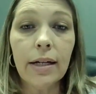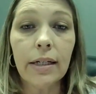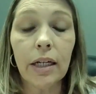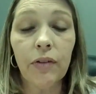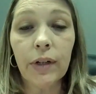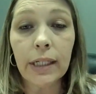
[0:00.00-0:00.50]

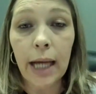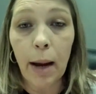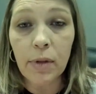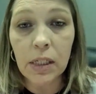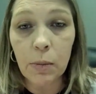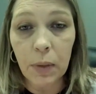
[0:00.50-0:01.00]
different
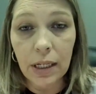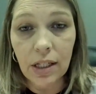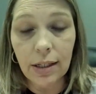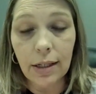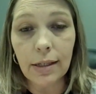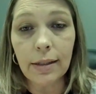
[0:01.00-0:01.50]
types of
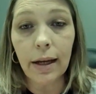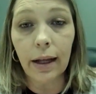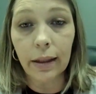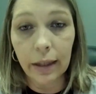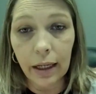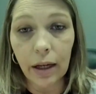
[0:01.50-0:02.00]
species that
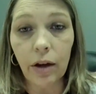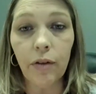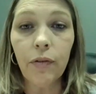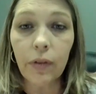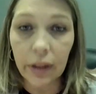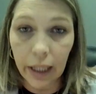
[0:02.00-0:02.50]

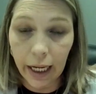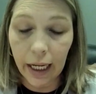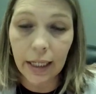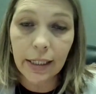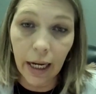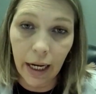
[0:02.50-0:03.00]
live
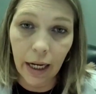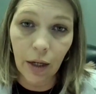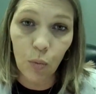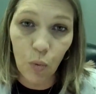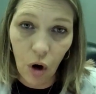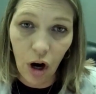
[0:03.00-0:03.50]
land
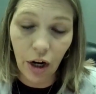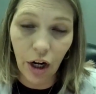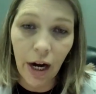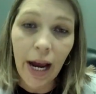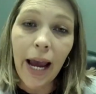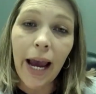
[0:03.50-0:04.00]
and water,